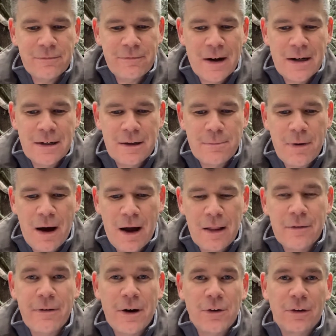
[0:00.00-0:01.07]
funded by
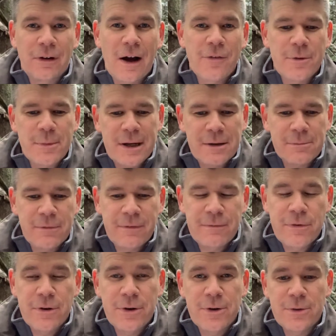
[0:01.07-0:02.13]
the federal government
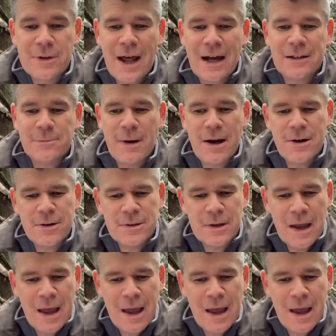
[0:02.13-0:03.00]
through taxpayers.